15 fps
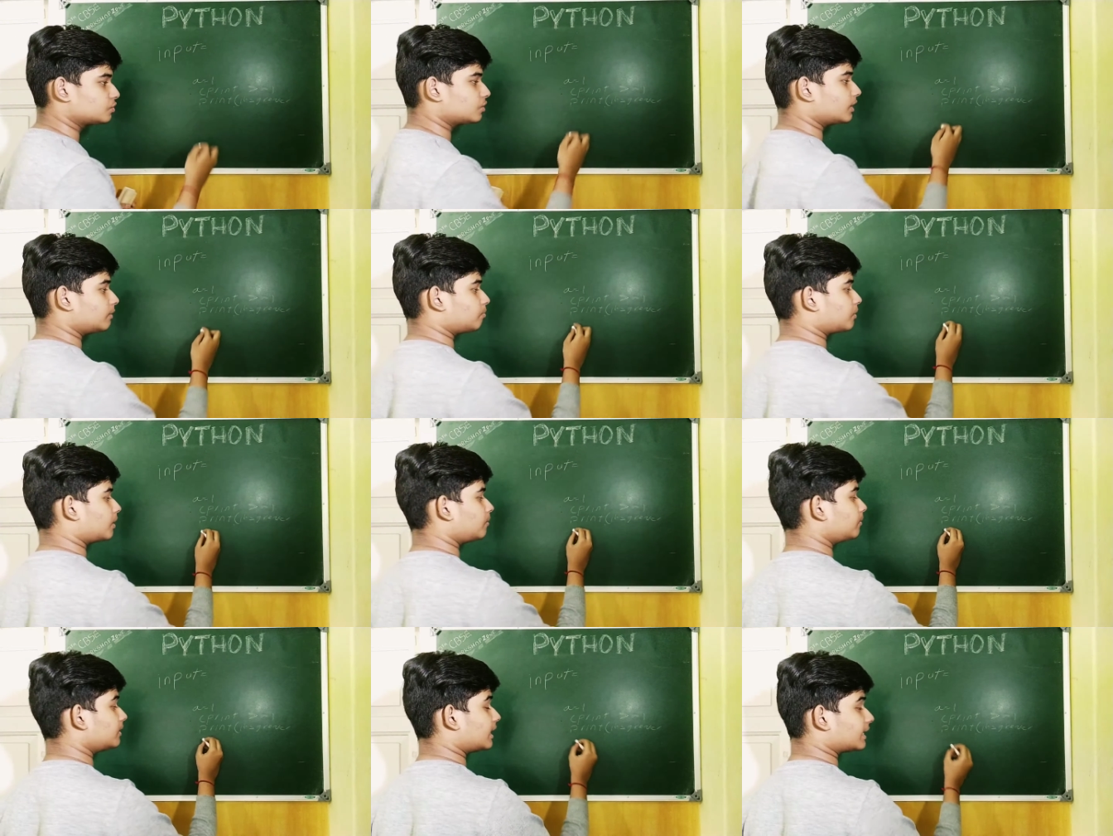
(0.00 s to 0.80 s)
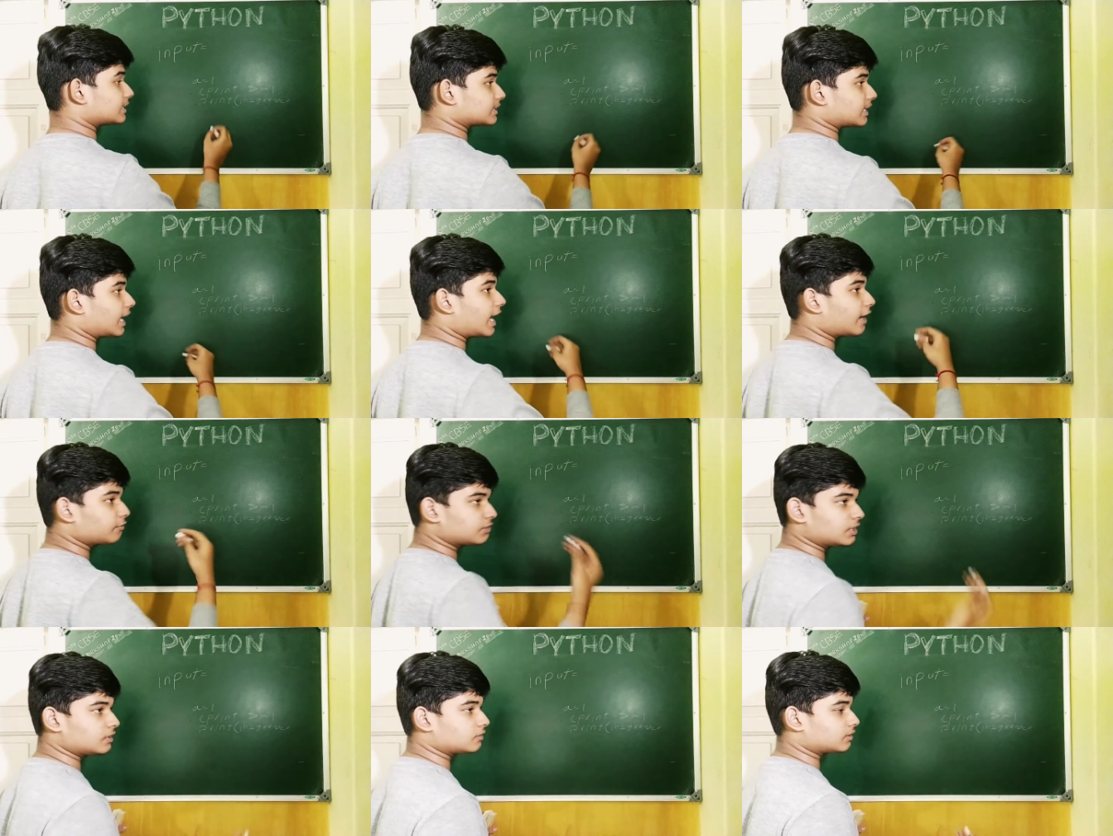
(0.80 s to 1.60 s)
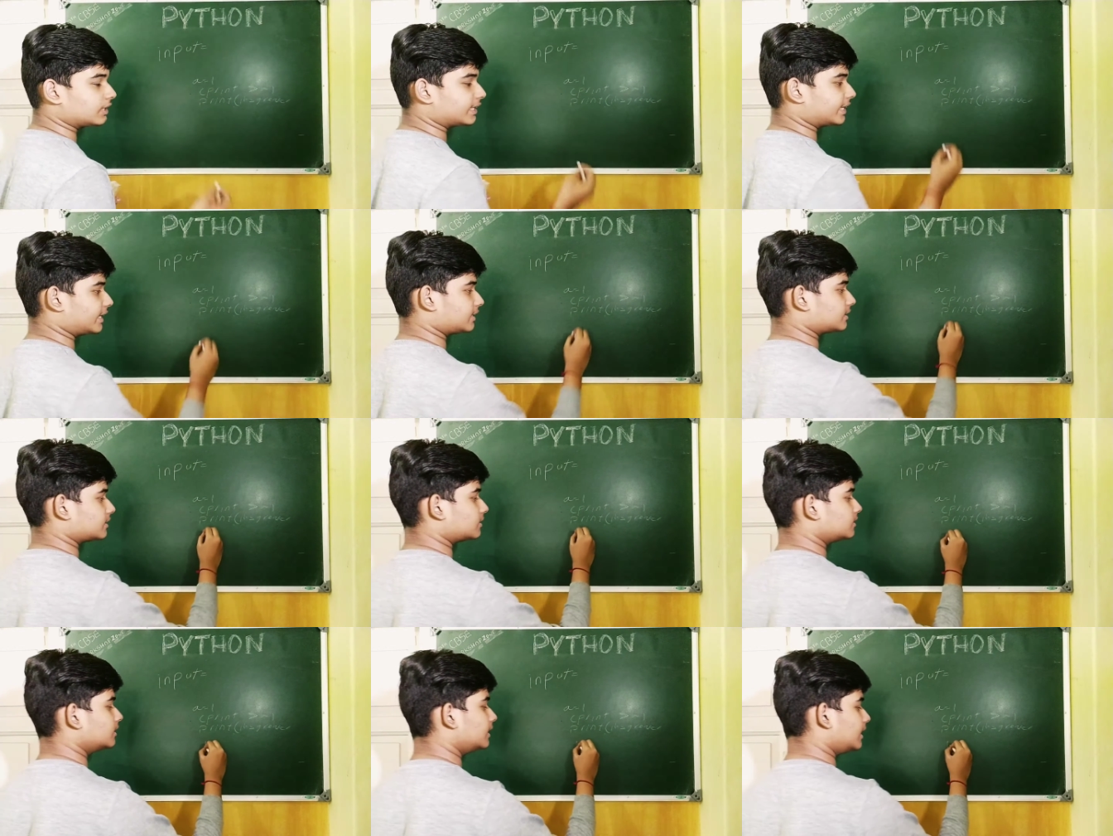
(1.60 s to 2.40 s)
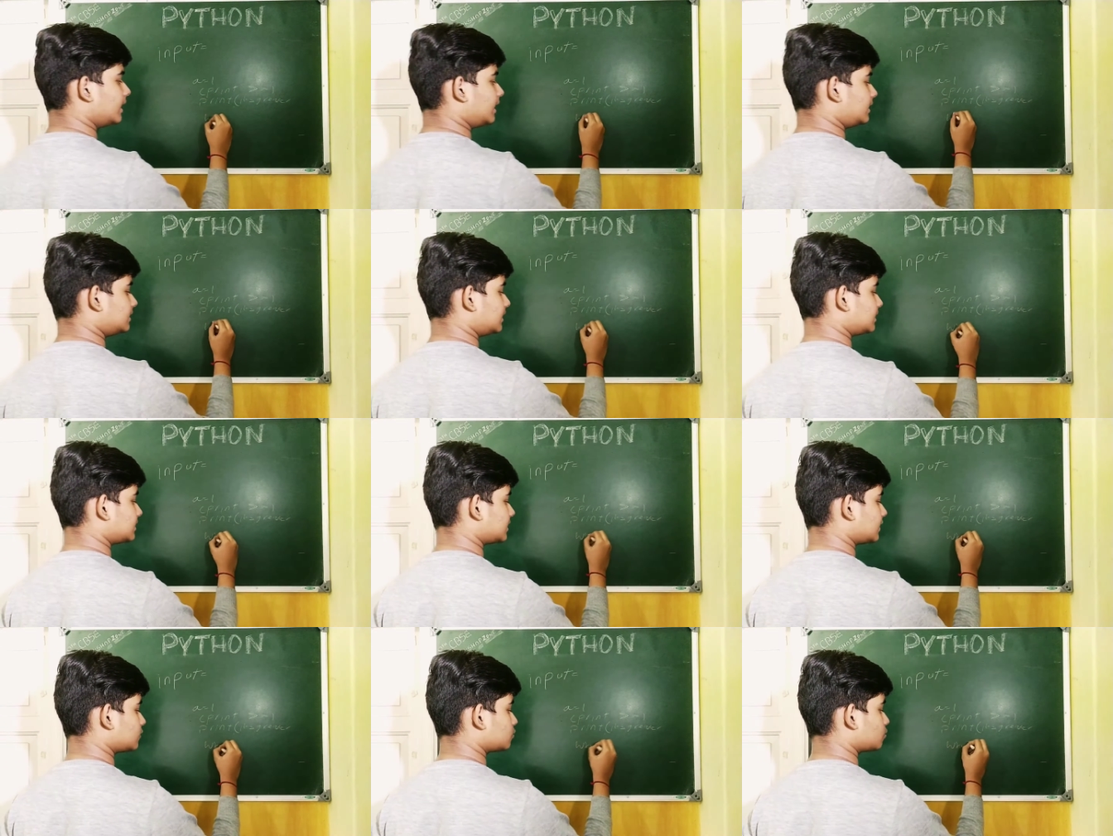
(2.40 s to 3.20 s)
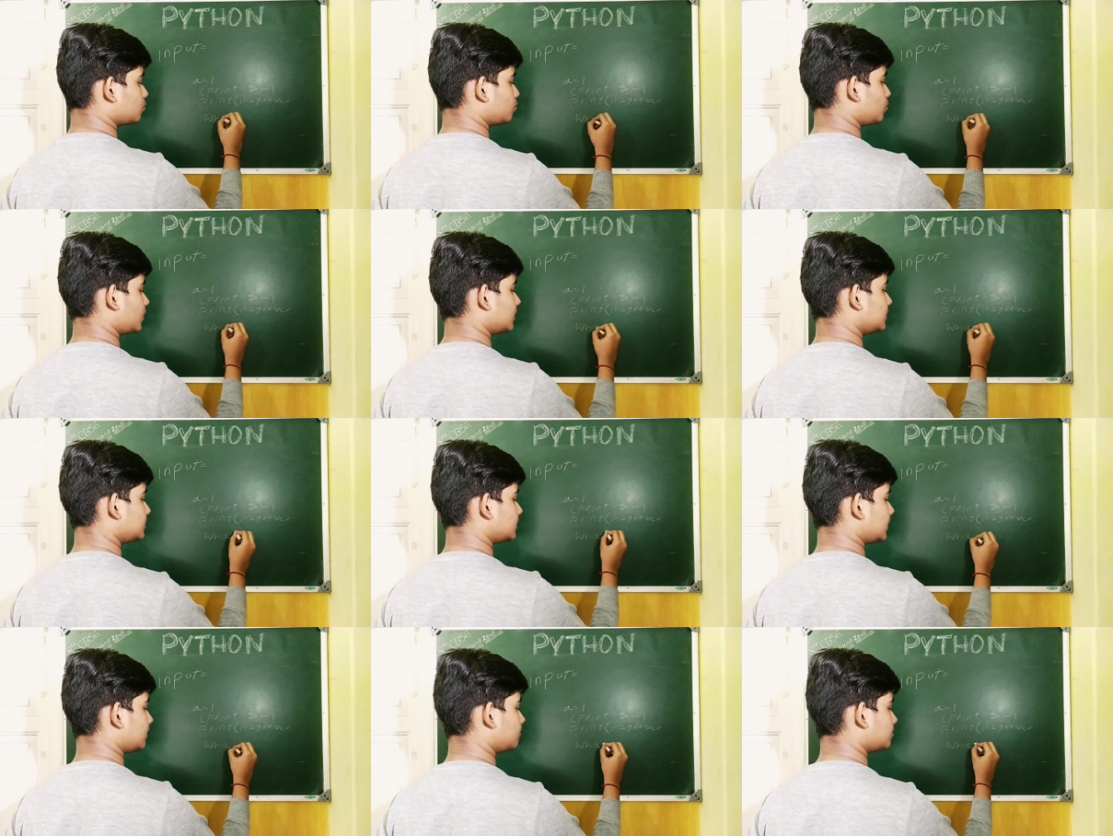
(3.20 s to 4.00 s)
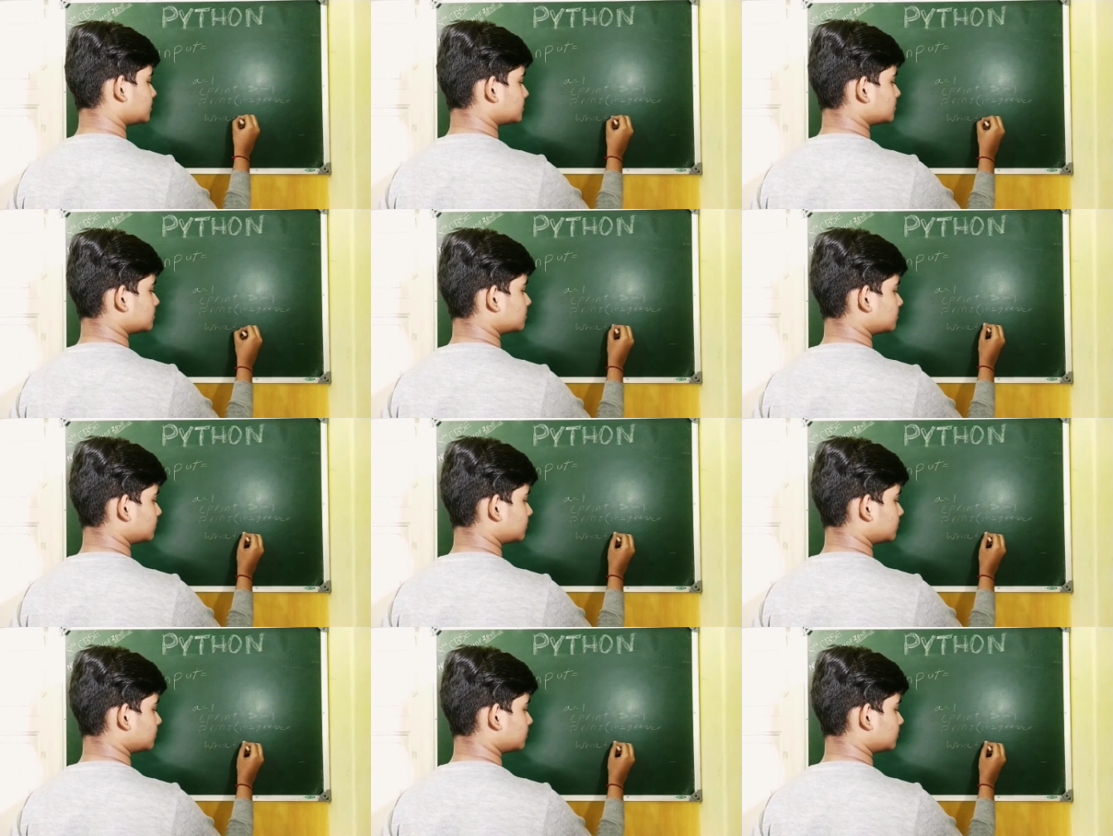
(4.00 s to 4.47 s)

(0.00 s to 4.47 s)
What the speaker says: So it'll probably ask after you click enter, it'll just ask what is the number.